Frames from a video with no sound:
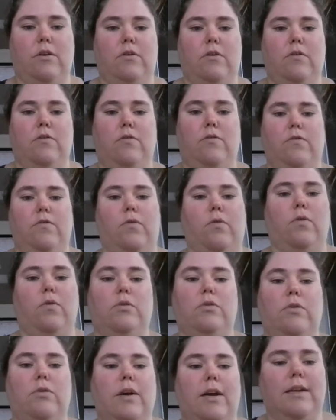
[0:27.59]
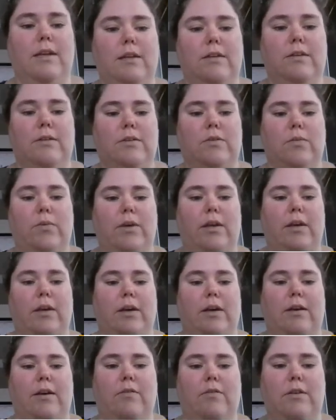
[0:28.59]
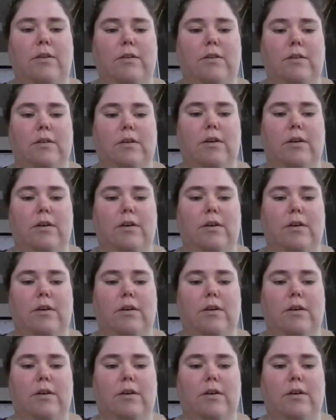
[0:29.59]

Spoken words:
For quadratics, we have this guy.